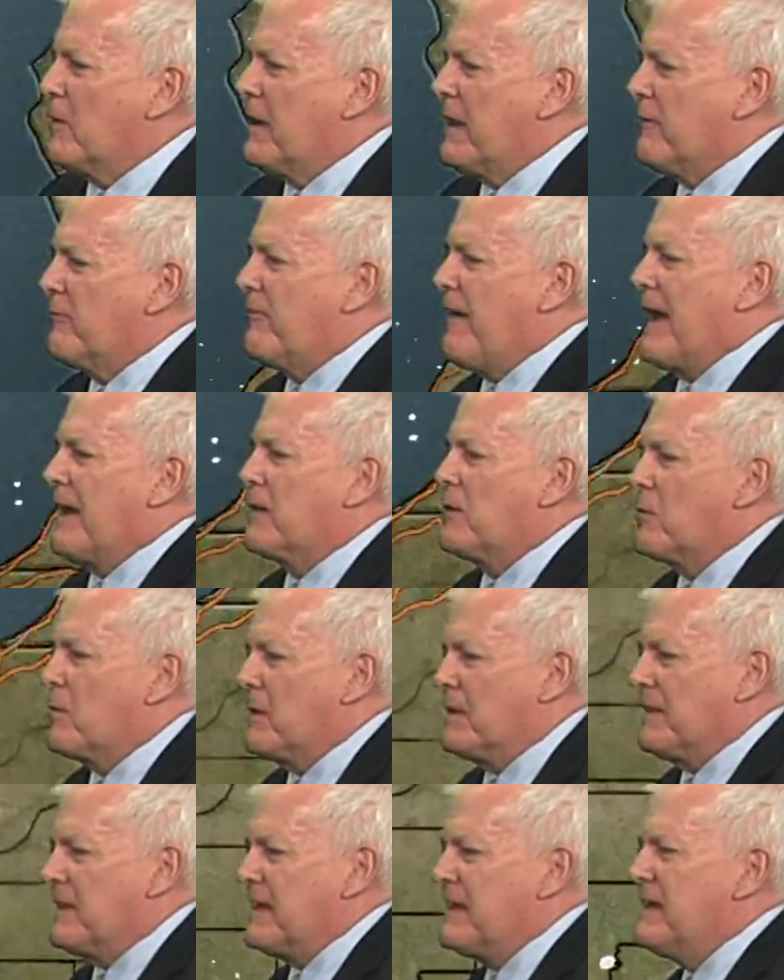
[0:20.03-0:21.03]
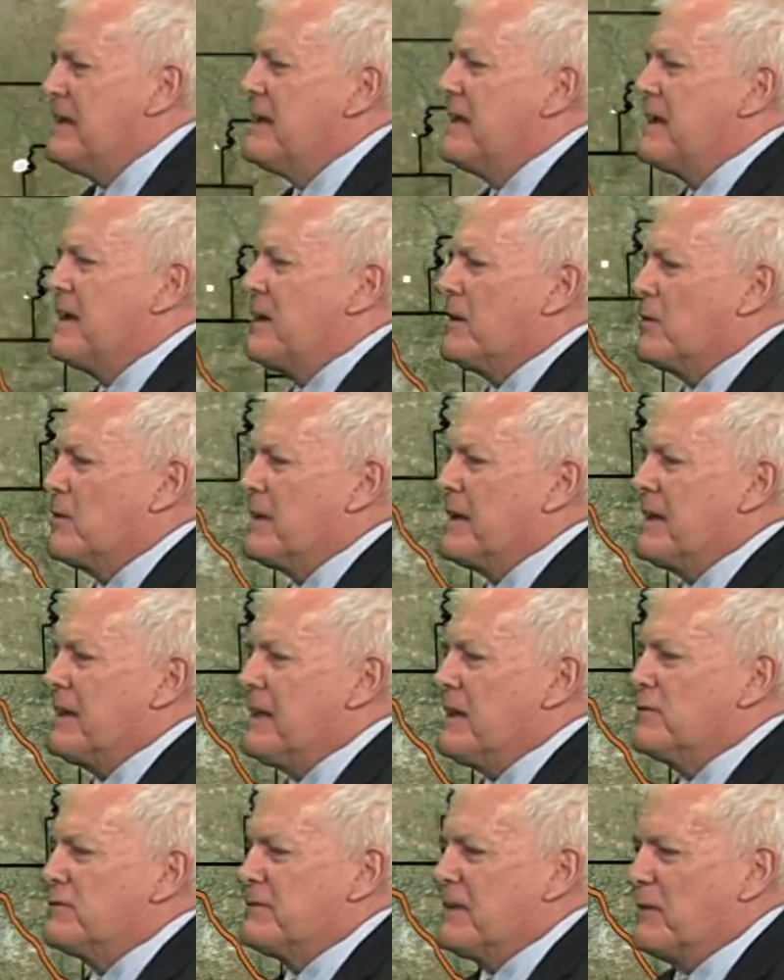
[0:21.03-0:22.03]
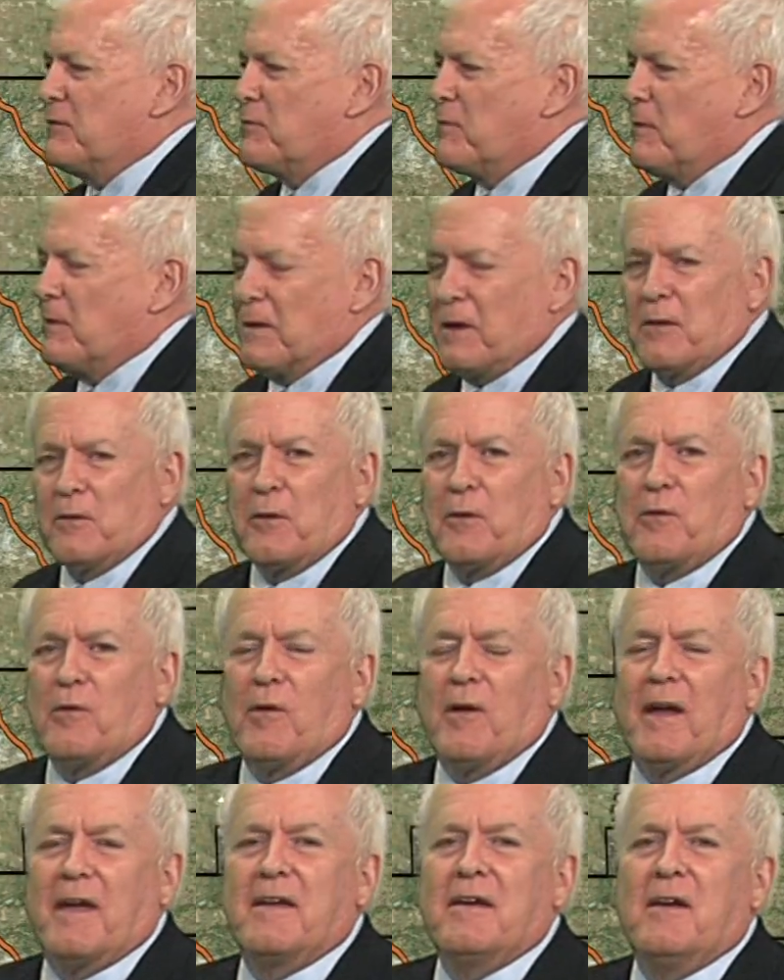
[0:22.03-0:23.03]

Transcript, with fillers: In fact, currently here in east central Illinois,